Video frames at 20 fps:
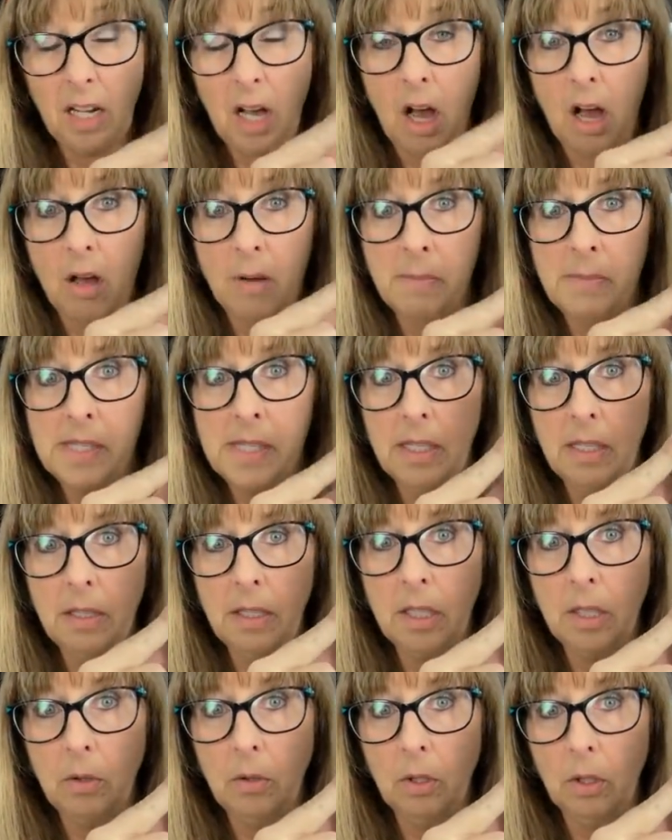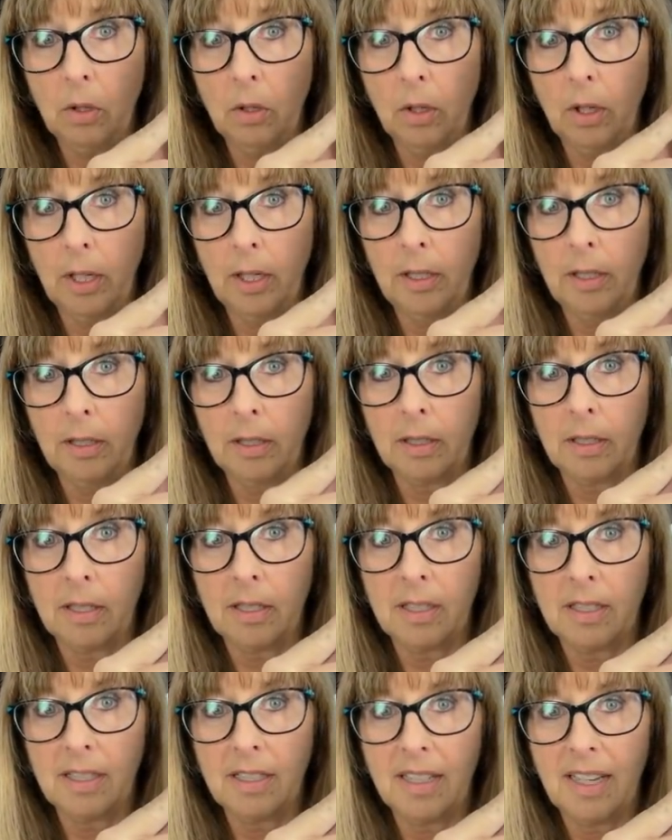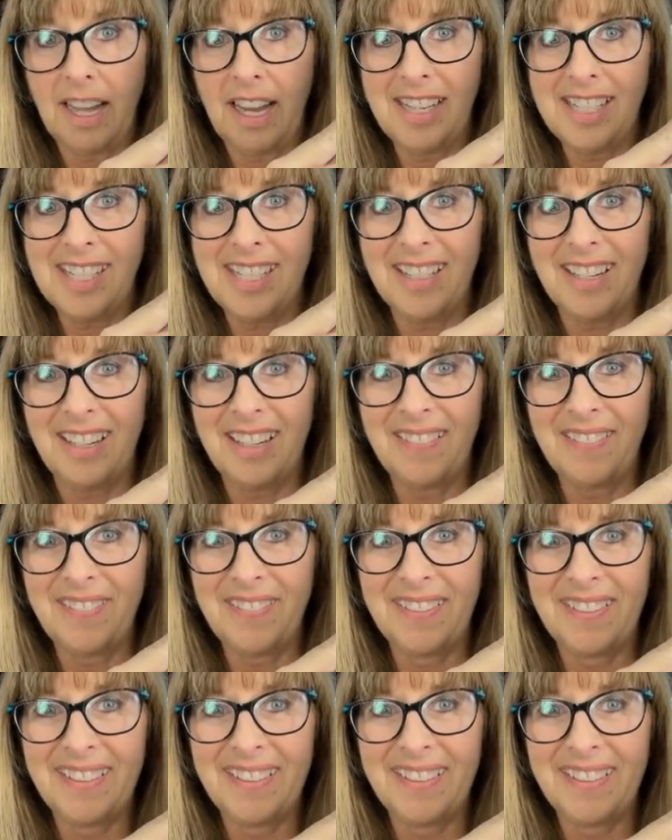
comes in the unicorn... Hi, Sheriff.